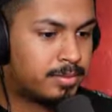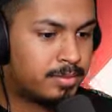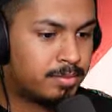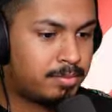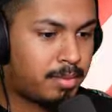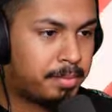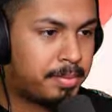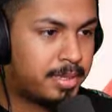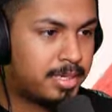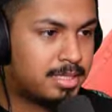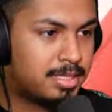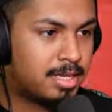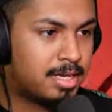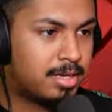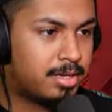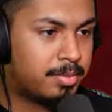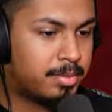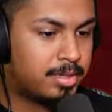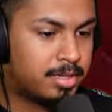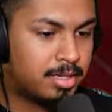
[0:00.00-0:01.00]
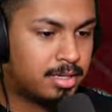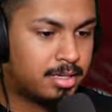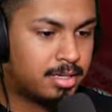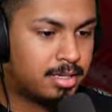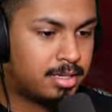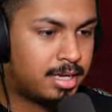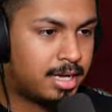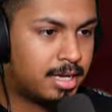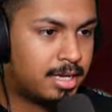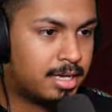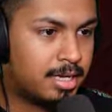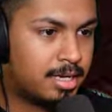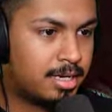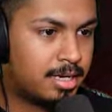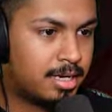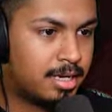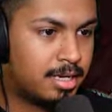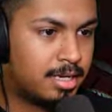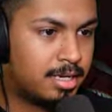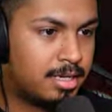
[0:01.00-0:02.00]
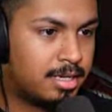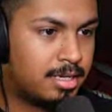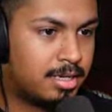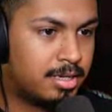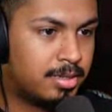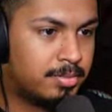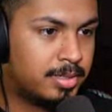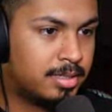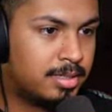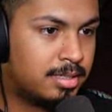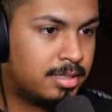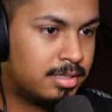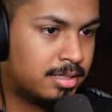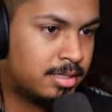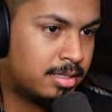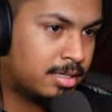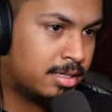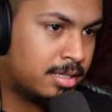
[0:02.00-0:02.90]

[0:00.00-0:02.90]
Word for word: My butt style email gone? Not yet, not yet. Almost.